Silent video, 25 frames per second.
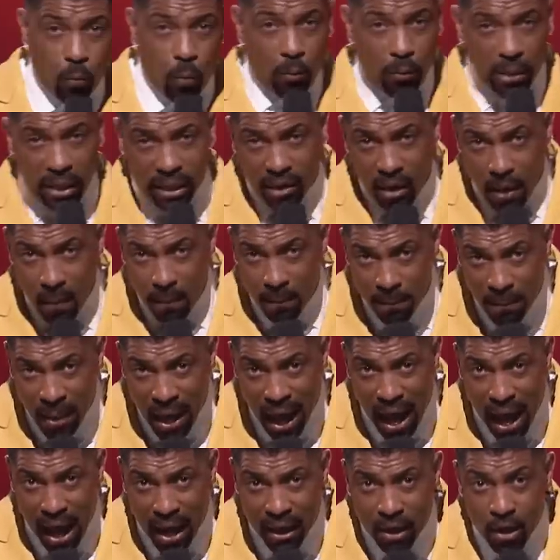when we come
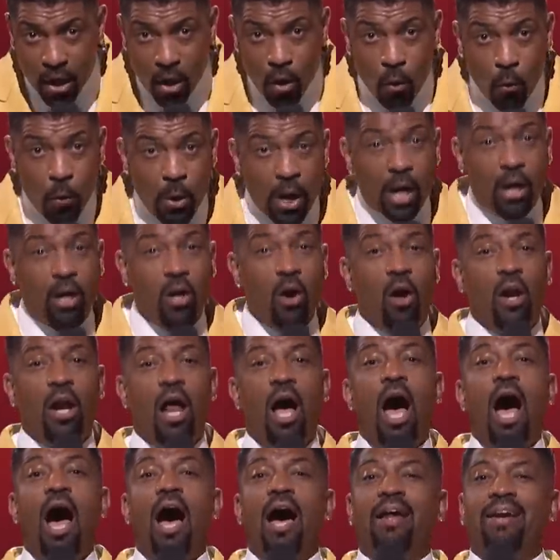back, we are
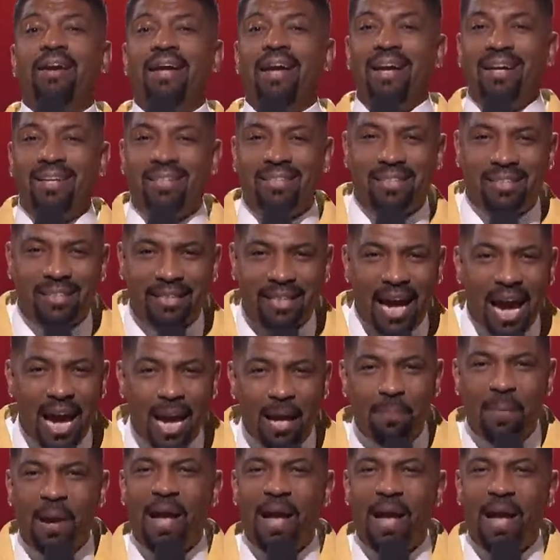gonna honor Escape